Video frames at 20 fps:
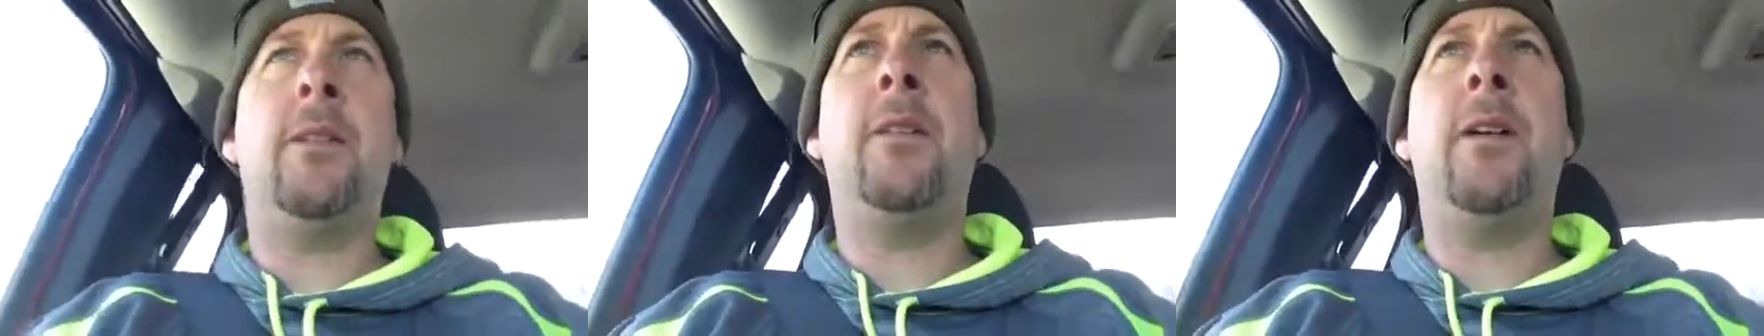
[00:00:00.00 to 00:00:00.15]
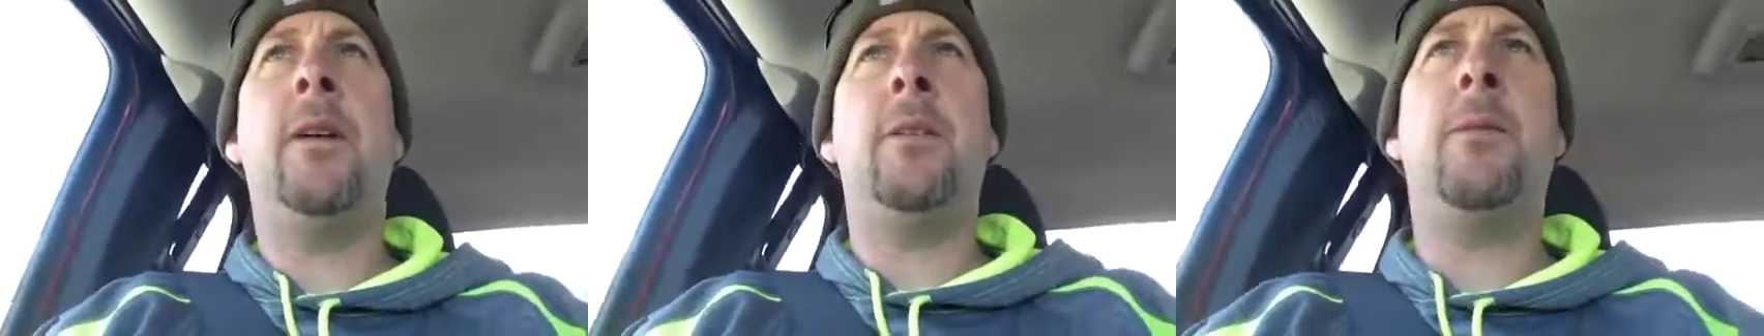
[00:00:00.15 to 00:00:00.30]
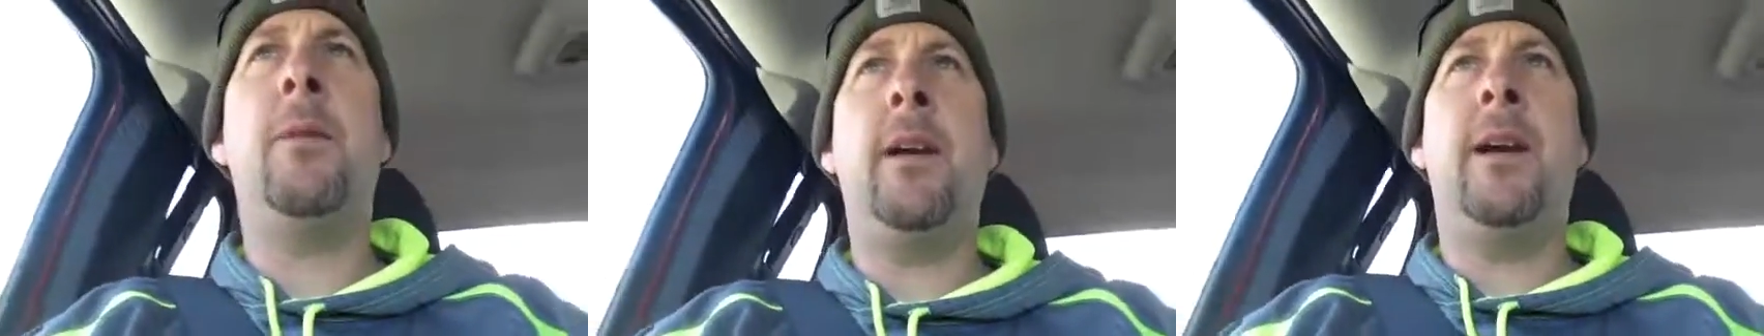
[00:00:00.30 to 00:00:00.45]

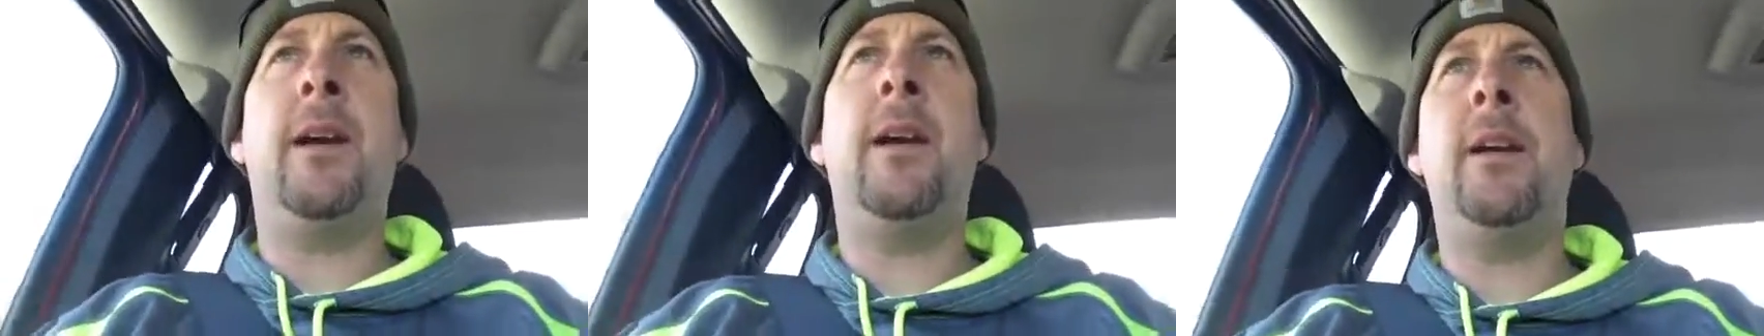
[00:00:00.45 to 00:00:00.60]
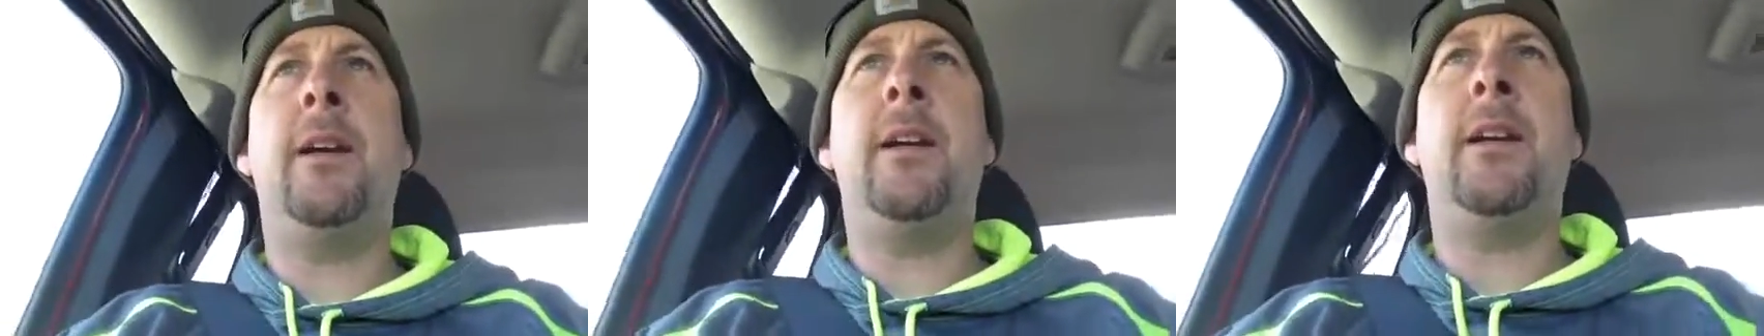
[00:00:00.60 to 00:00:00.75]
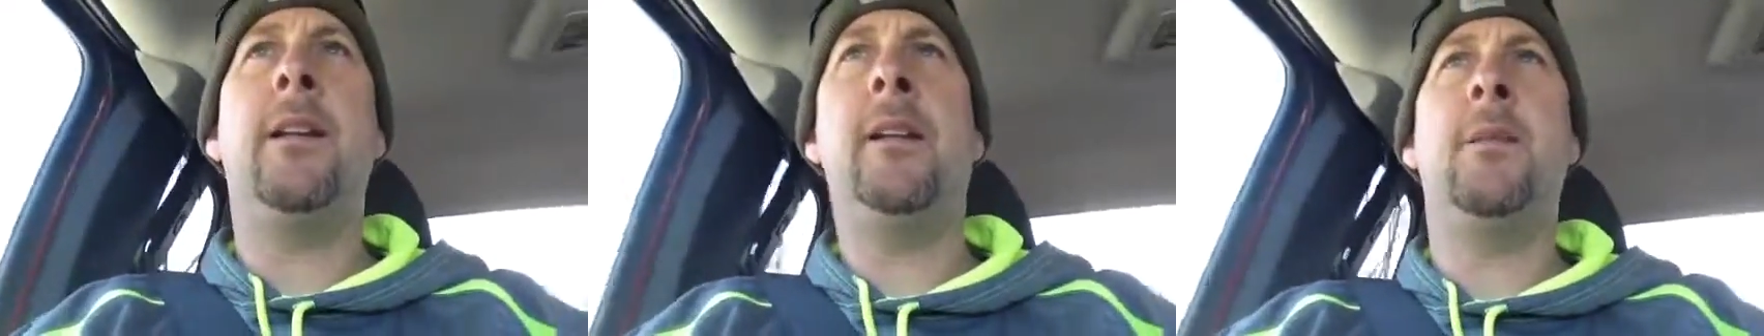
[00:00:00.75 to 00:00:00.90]
right
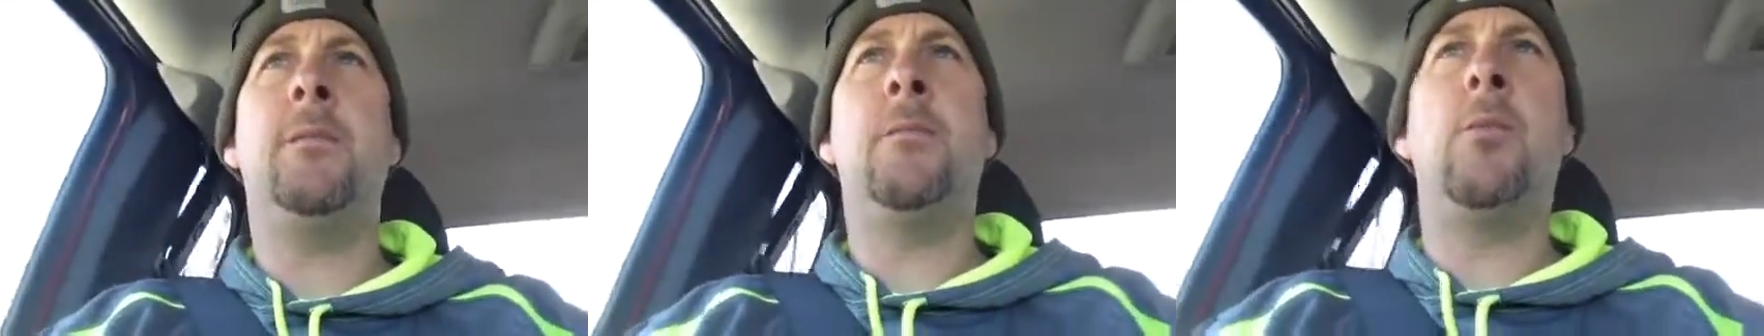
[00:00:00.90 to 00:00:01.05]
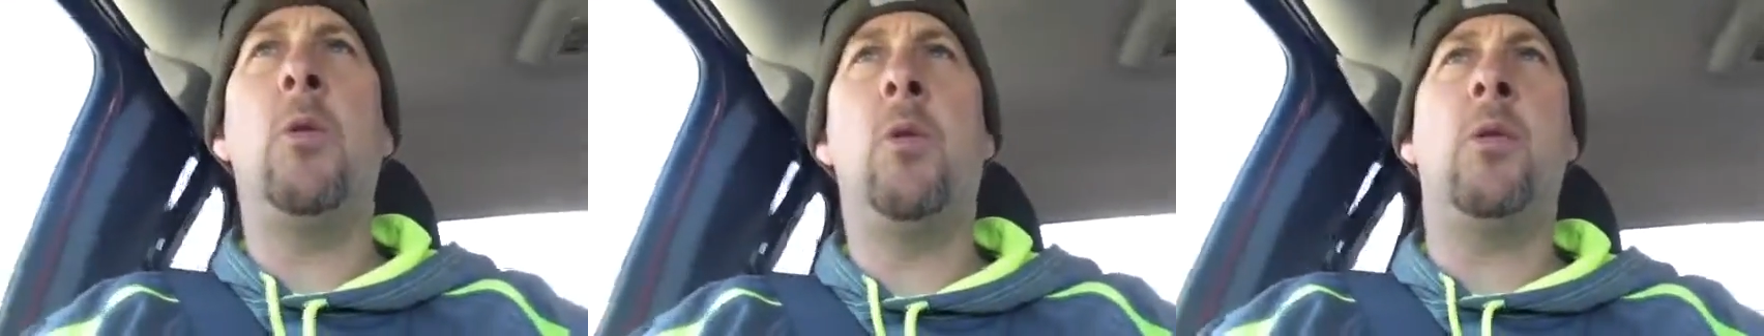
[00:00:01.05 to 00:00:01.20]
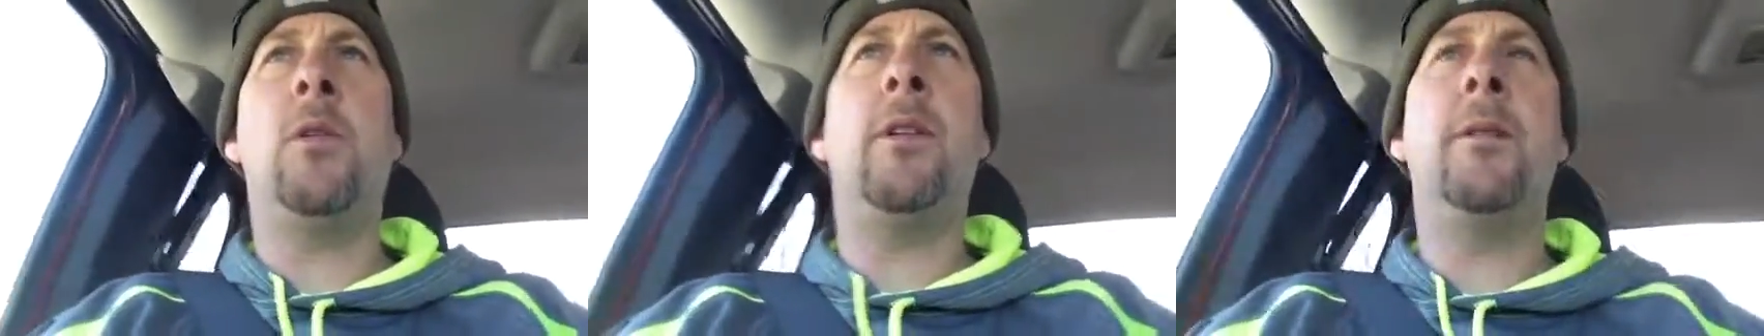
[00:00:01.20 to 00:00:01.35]
away in the
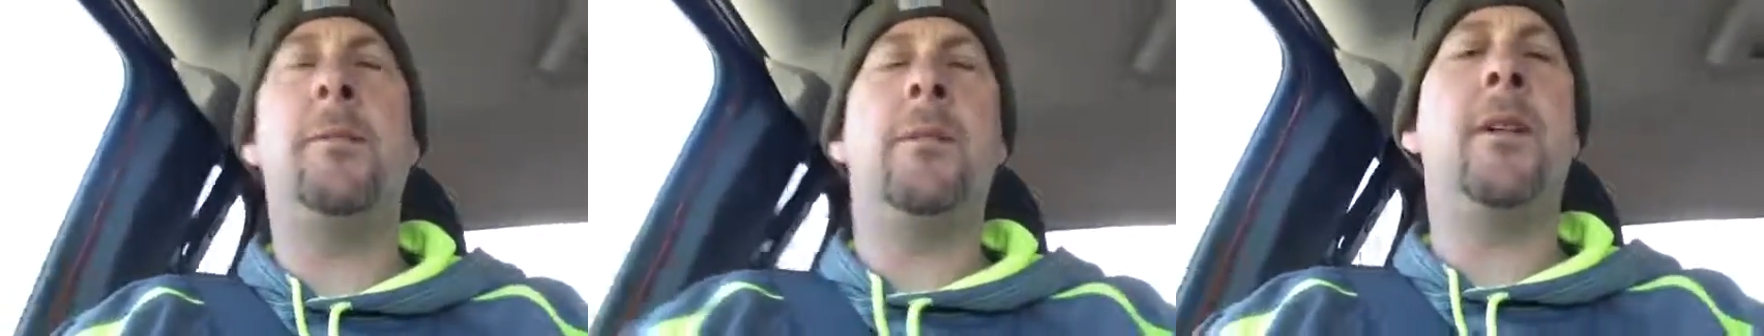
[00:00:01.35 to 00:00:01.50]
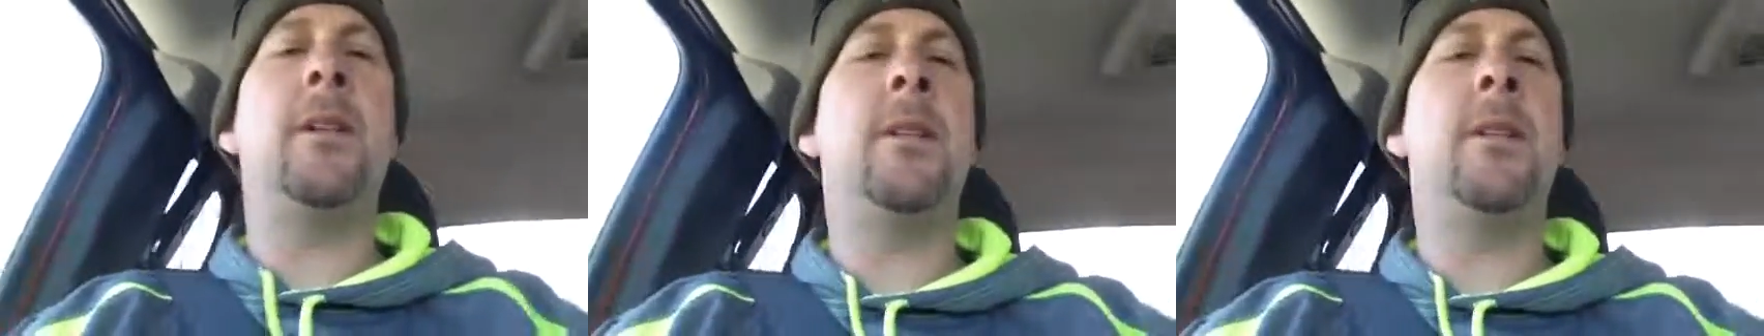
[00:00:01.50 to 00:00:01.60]
morning